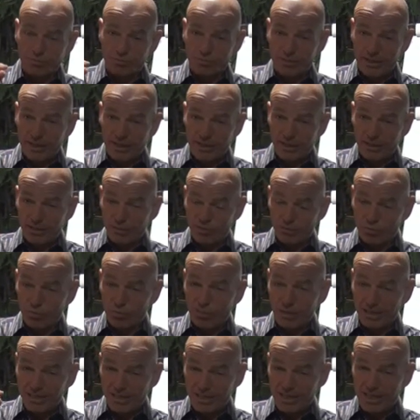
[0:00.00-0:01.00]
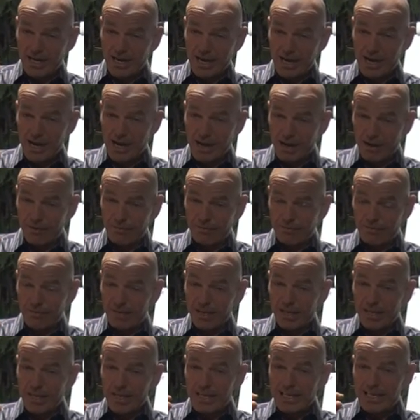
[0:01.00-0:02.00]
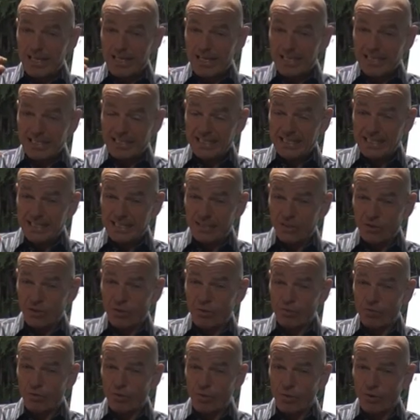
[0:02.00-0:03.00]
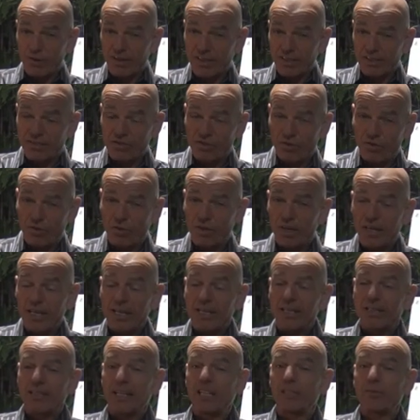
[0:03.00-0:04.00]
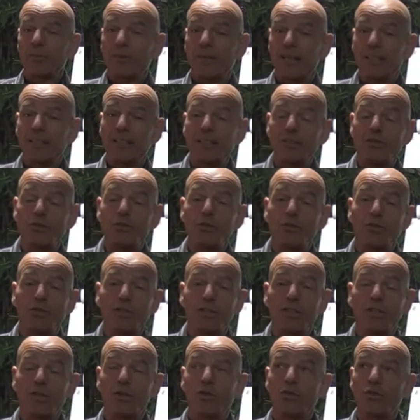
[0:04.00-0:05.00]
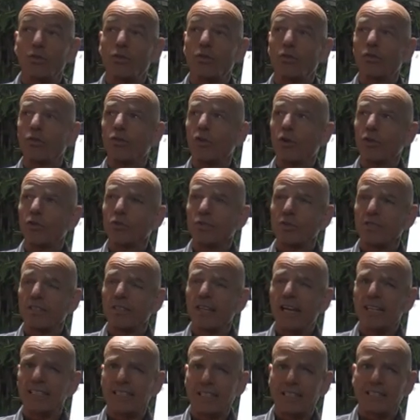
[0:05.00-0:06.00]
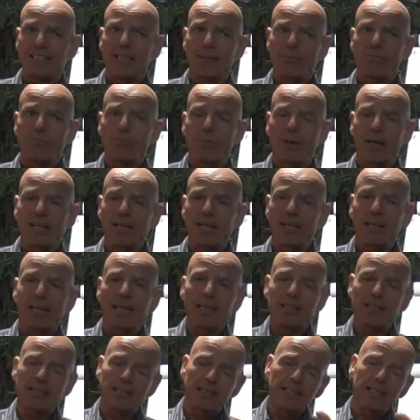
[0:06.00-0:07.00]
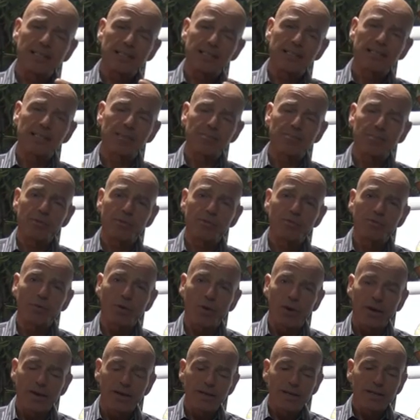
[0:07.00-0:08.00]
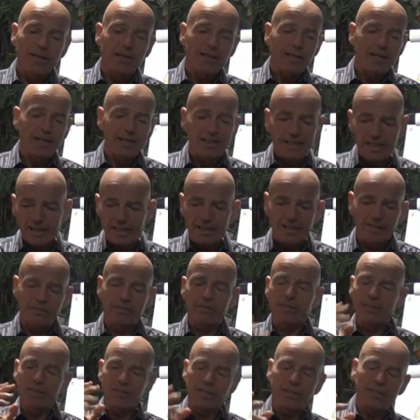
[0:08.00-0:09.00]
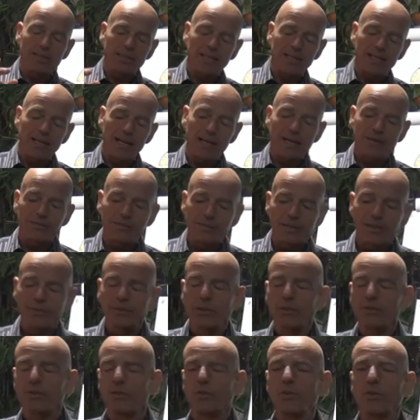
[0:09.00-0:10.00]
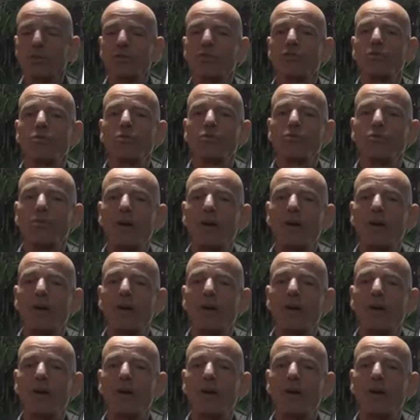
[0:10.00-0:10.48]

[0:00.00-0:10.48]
1.5 liters of water. So that's what I did usually on all those days, except one. I had a little sip before and then after, because I was so